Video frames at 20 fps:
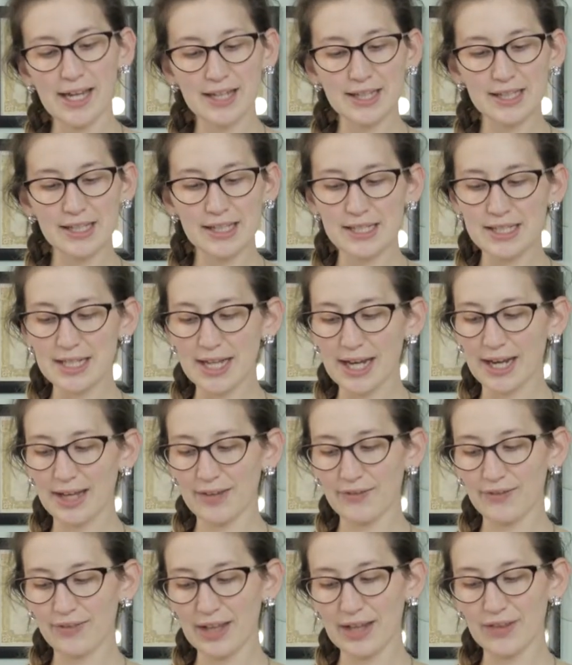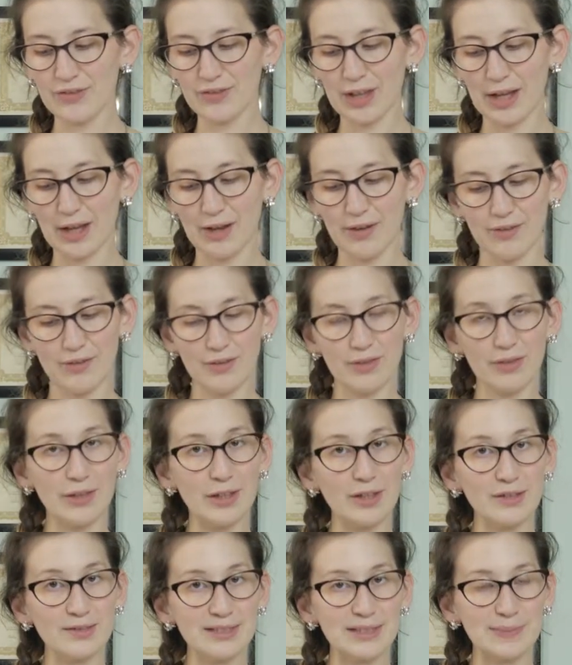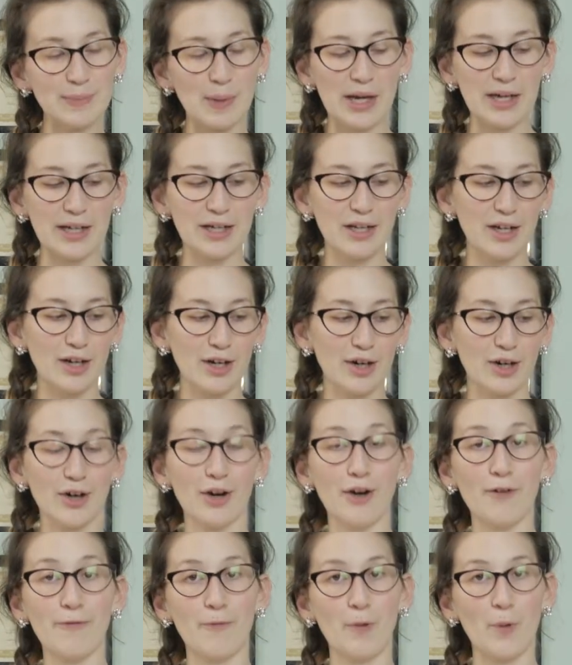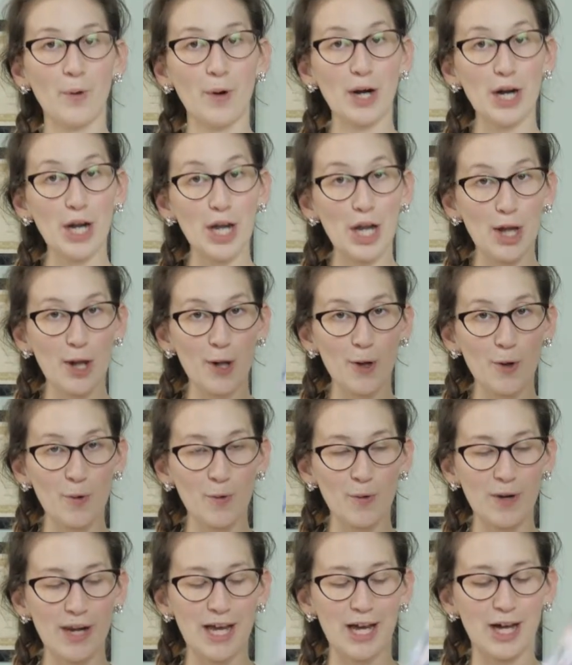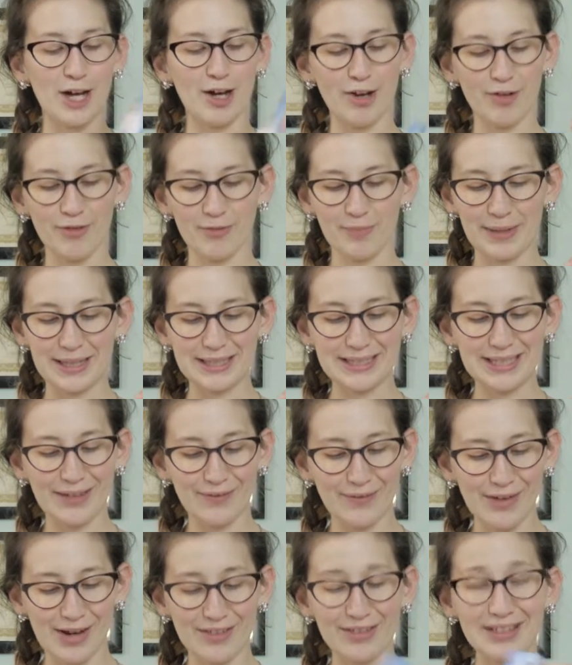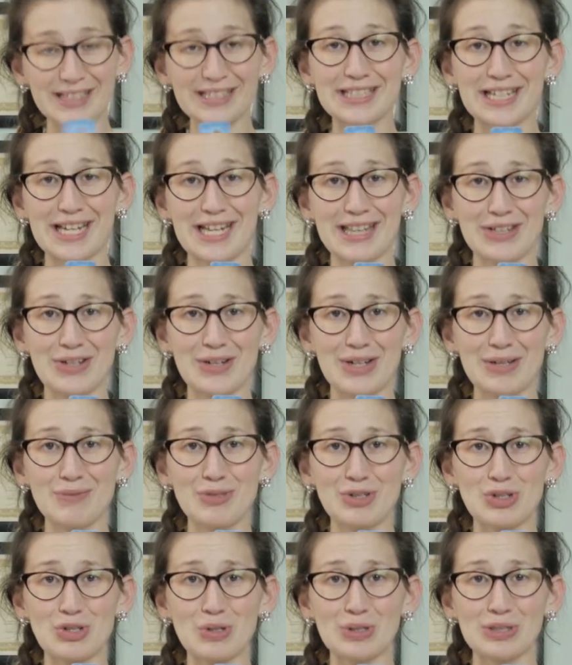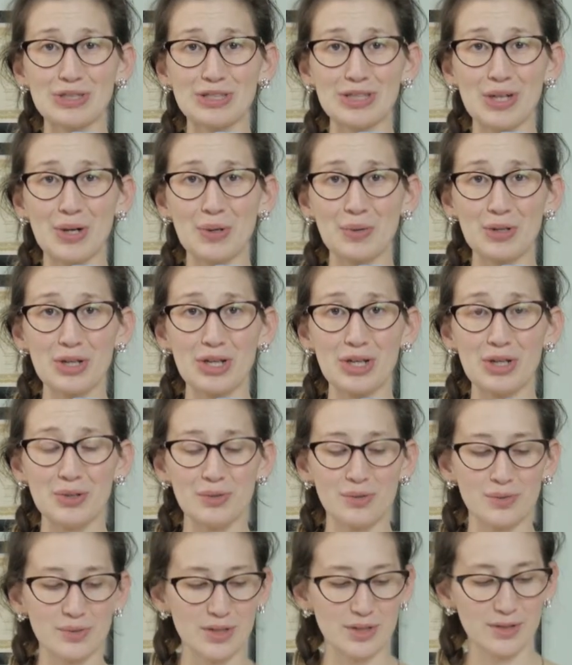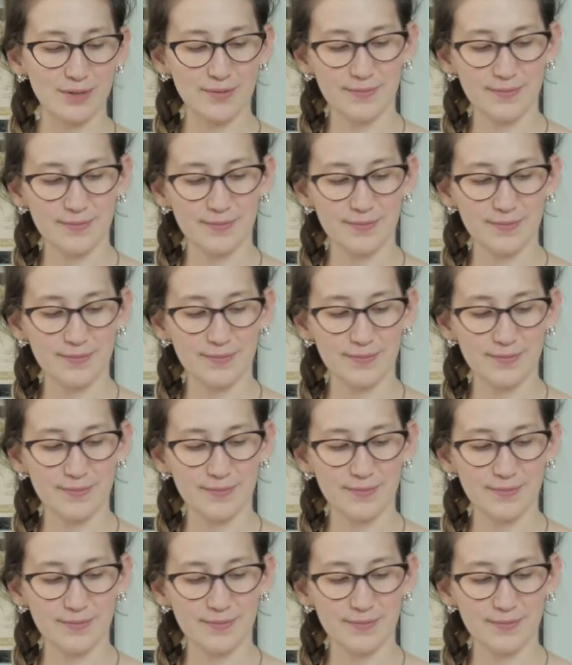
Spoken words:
And I've left a little spot here for Olaf because I found this and I thought he was just so cute.